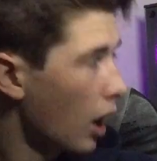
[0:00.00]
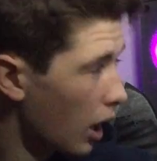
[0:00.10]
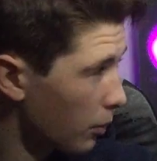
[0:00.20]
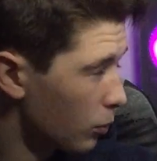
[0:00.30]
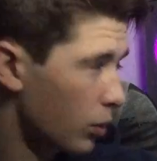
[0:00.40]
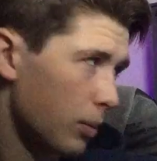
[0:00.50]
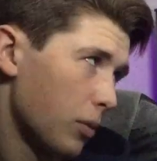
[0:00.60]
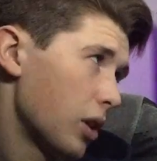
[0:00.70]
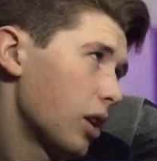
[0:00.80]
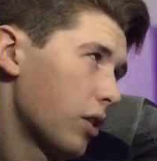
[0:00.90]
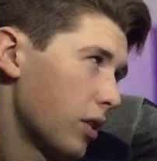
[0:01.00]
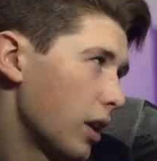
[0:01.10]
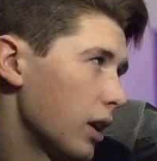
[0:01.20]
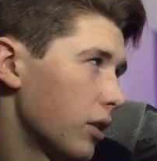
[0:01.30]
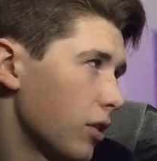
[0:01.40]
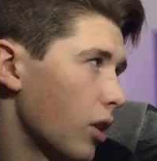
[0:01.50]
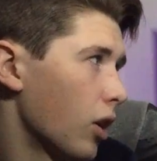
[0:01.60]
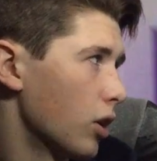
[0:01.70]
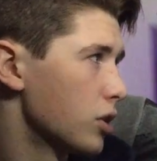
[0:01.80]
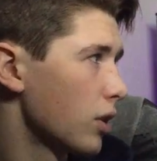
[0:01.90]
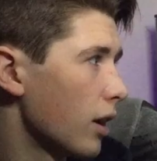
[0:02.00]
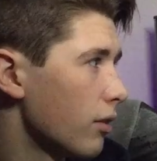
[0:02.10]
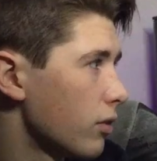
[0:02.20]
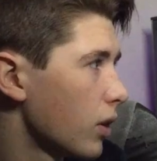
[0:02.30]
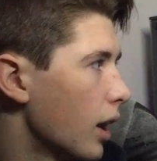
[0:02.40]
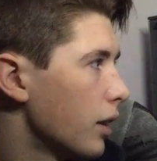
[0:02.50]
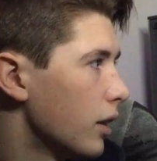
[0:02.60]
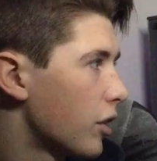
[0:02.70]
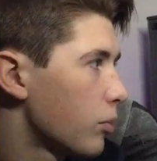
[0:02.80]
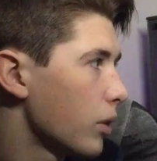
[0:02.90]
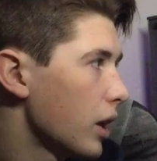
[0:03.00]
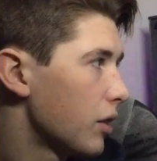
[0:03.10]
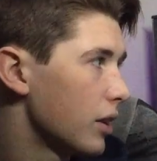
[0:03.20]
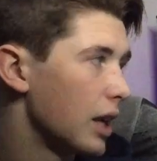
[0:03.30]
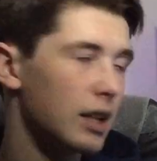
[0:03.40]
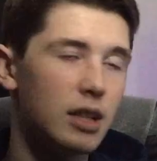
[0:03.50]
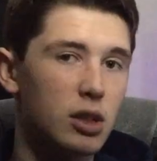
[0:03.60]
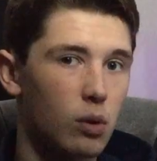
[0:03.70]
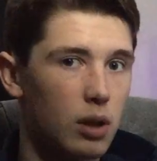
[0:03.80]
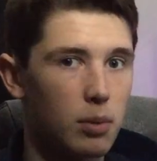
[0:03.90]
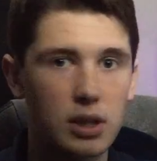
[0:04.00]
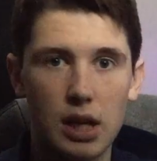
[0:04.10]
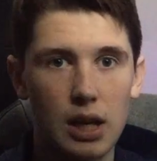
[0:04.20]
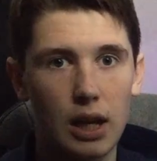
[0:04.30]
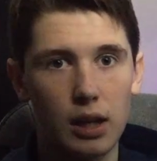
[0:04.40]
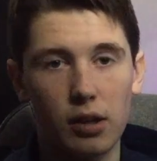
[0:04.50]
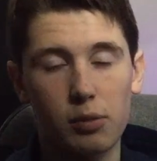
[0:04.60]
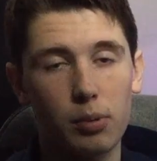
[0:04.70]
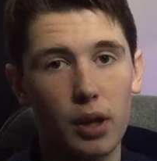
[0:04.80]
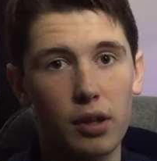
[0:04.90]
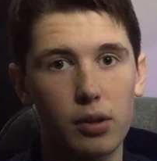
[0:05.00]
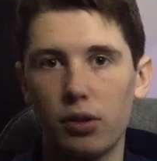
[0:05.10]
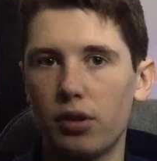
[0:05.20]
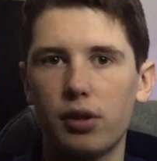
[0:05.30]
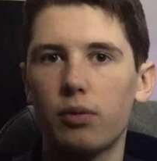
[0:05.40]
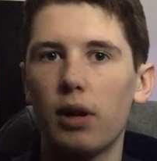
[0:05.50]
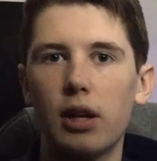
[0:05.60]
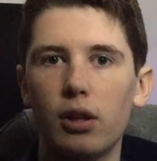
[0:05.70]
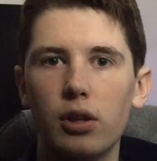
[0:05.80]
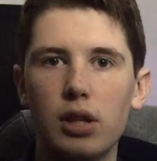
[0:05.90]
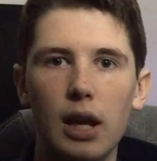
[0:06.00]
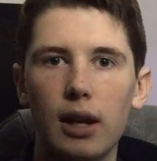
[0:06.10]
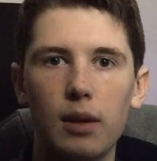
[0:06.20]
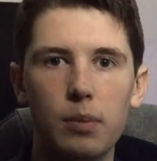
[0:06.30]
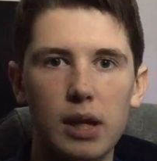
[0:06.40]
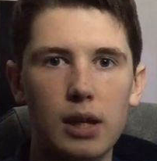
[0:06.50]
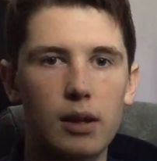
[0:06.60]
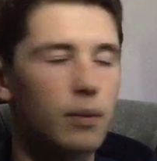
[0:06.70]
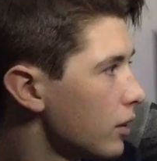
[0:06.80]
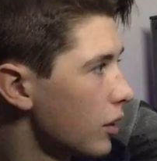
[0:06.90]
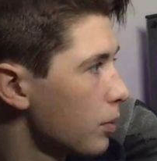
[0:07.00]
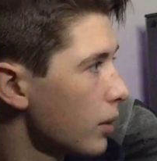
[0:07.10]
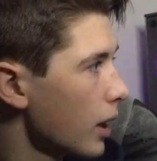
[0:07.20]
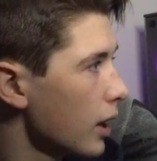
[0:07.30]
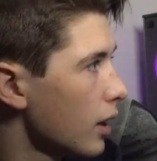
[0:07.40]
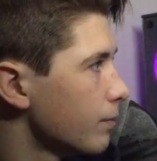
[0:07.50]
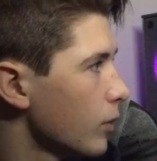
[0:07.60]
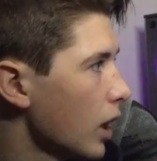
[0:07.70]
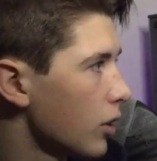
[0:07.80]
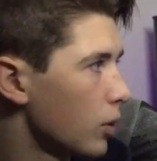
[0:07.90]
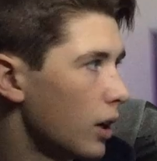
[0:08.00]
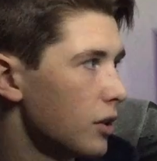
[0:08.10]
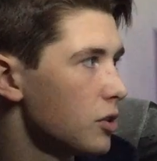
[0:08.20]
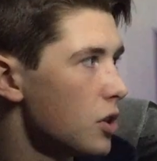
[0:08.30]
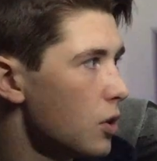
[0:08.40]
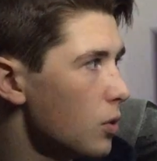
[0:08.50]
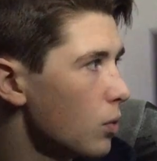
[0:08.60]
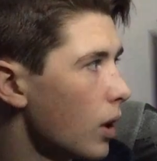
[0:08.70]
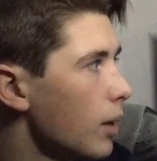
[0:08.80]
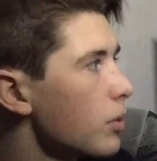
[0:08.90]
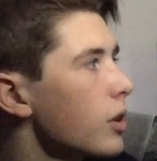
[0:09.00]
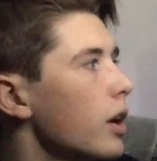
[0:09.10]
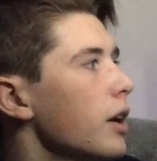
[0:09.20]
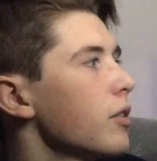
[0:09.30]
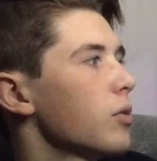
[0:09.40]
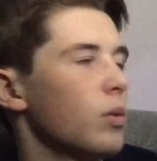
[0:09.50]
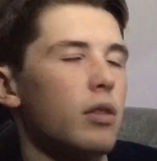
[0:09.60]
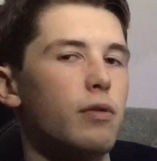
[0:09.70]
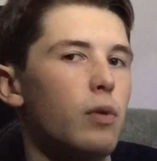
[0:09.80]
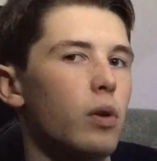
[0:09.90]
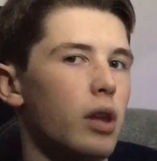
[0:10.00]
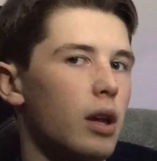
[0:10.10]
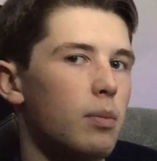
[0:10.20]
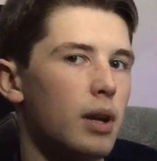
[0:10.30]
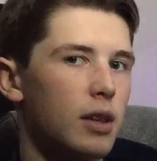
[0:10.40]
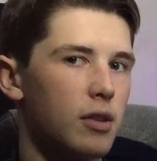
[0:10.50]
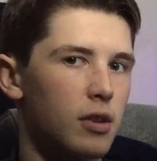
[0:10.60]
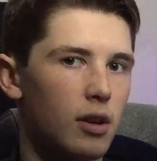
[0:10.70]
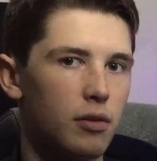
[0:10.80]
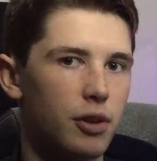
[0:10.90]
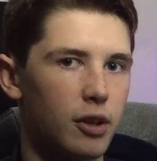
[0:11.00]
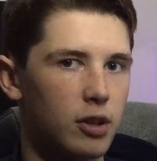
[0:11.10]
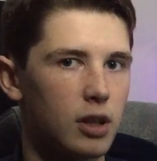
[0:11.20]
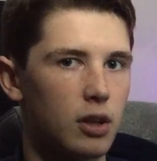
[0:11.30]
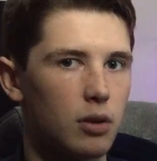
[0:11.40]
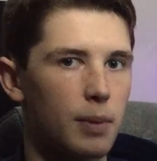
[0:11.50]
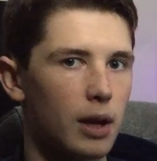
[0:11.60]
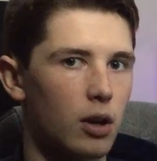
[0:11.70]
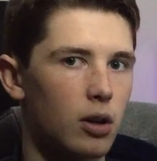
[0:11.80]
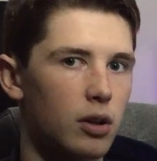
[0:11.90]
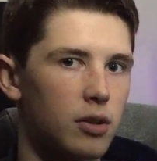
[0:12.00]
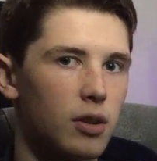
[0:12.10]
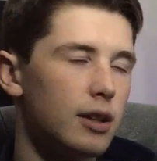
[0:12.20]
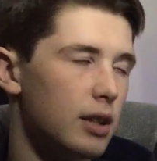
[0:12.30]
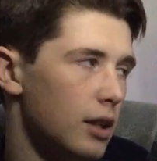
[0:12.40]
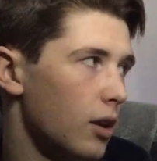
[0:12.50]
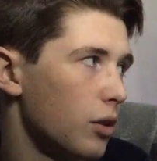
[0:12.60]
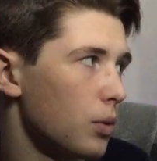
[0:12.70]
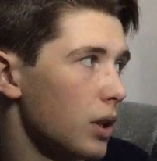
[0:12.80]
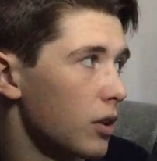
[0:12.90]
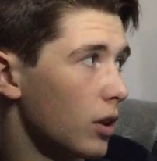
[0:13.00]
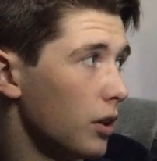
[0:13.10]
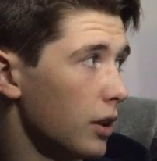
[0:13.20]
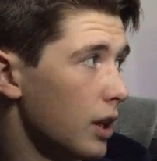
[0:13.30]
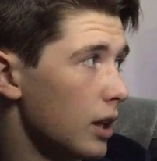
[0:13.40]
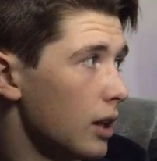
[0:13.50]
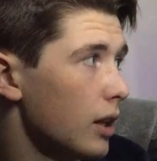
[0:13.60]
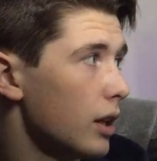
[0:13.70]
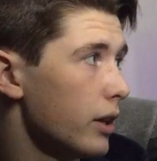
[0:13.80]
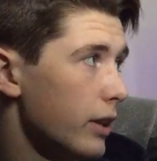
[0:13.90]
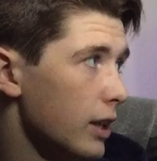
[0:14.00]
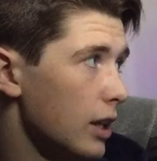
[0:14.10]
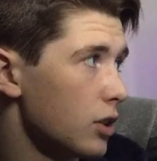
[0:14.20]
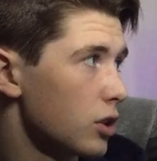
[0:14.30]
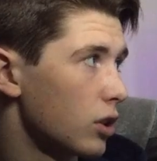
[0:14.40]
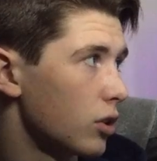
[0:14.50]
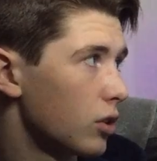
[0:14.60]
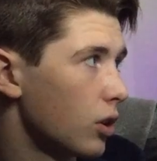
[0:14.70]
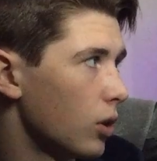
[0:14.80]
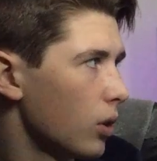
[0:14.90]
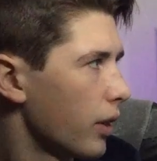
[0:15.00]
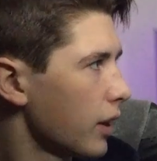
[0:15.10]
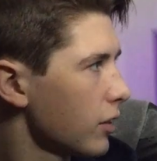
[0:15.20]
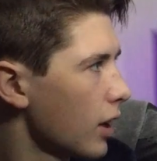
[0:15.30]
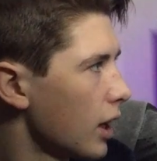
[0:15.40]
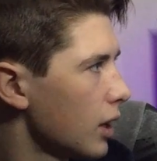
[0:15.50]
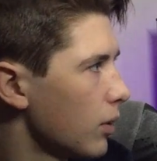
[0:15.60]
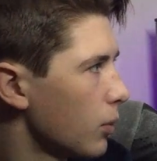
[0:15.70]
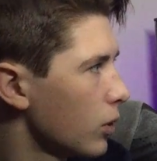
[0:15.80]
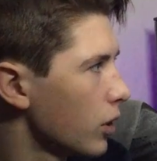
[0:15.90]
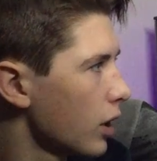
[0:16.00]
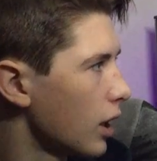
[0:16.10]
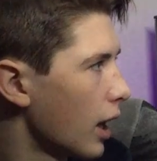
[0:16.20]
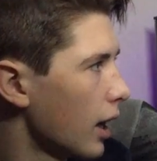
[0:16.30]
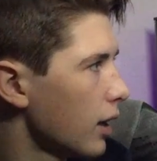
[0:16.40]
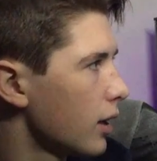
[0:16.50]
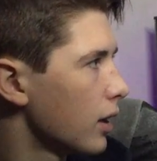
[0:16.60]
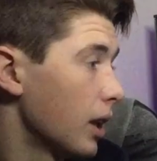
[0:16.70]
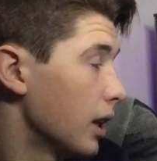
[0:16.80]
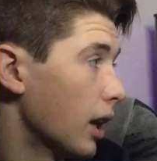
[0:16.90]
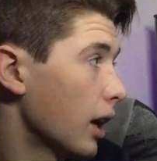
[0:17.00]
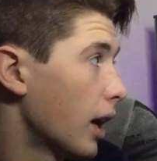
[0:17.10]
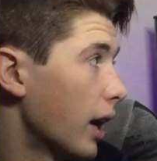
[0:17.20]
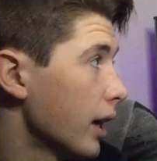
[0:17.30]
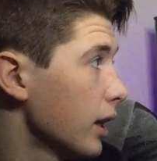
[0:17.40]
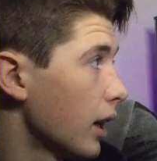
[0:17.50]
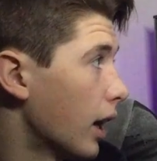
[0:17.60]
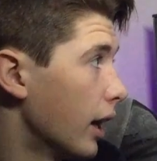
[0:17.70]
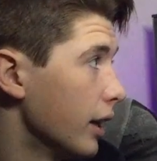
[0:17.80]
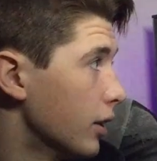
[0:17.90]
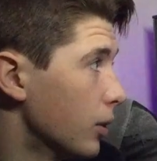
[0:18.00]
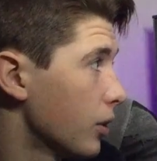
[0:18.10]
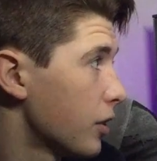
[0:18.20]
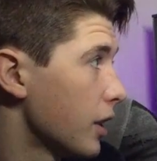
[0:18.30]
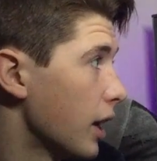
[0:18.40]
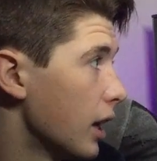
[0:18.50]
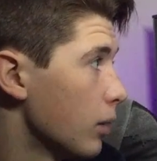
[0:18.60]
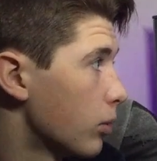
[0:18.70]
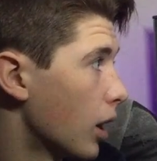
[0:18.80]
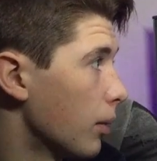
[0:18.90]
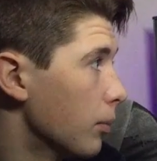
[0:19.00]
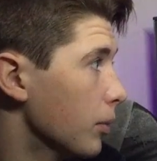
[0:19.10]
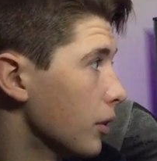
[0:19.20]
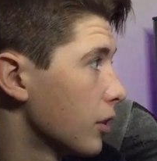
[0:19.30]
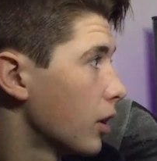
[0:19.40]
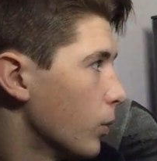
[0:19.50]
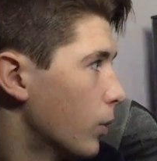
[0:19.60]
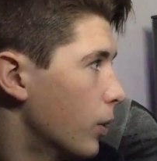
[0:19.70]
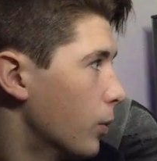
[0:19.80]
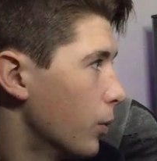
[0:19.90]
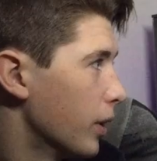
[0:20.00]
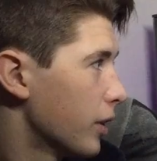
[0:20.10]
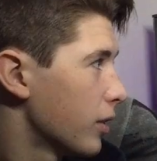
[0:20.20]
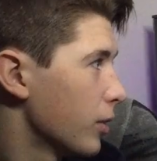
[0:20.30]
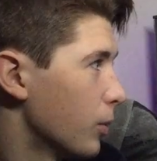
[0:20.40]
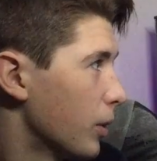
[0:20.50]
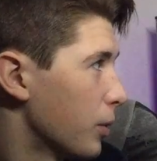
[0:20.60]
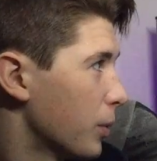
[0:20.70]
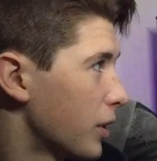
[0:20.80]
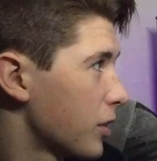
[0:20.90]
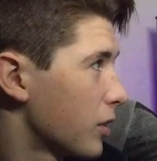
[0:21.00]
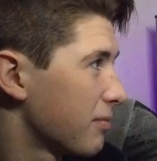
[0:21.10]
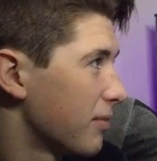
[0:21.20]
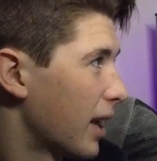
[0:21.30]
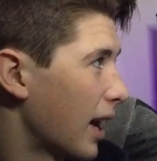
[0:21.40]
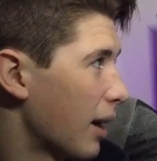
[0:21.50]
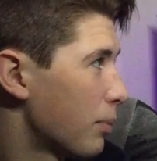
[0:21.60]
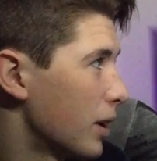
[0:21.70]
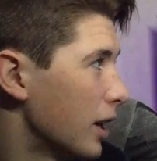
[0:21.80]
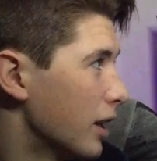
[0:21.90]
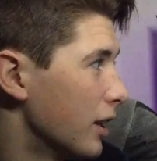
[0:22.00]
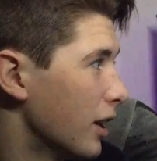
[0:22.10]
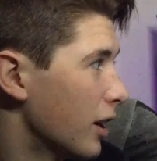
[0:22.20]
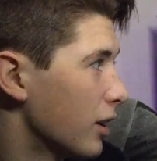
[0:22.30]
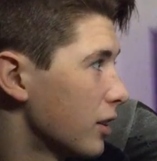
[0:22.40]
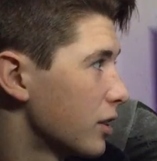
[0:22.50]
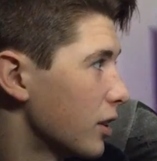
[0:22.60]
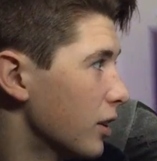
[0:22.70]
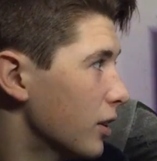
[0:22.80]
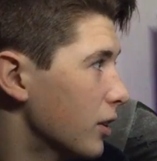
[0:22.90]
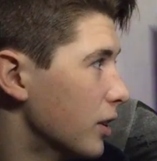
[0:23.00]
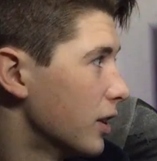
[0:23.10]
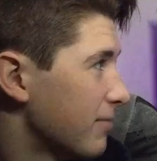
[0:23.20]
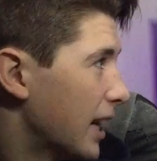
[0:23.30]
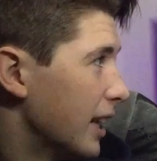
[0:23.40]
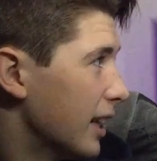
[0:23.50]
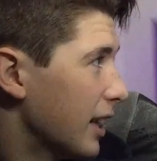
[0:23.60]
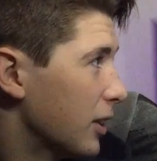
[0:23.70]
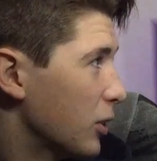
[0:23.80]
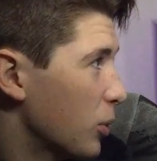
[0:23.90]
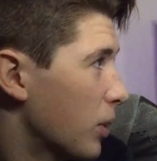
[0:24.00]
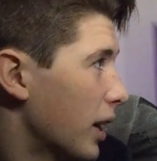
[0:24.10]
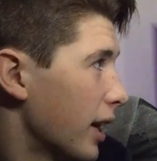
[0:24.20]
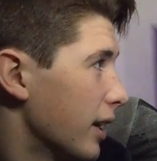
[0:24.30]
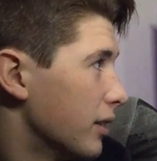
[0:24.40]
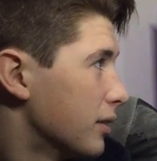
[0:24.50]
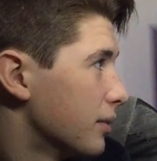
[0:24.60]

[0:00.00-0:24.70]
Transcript: we're gonna say it's a hard drive. The display is a 1920 by 1080 display, so it's just a regular 1080p display. Yeah, so it has 2 RAM slots with 4 gigabytes of 1600 megahertz DDR3 installed in each. So that's kind of what we're looking at. Yeah, I don't see any problems with what's happening in here, so I don't know why